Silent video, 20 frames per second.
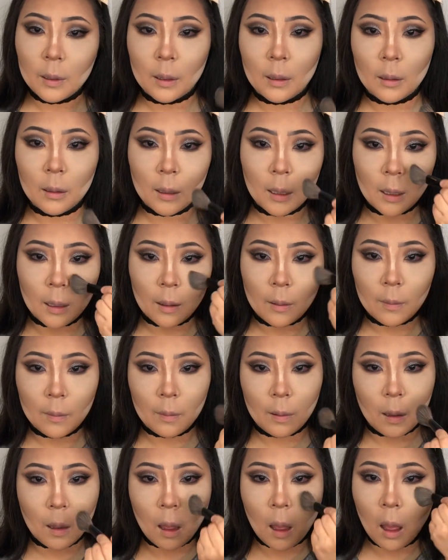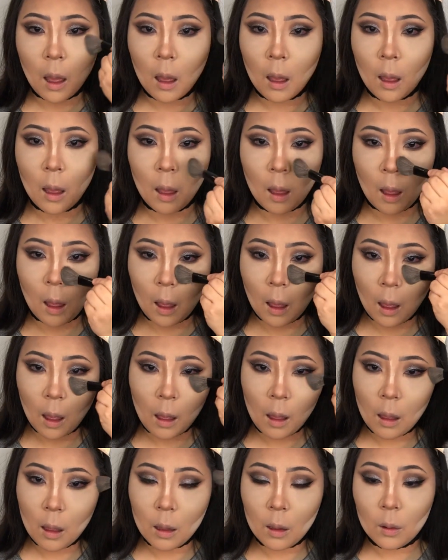You can kind
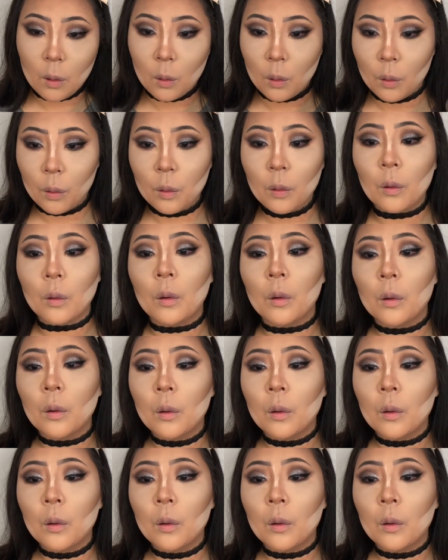of, ooh,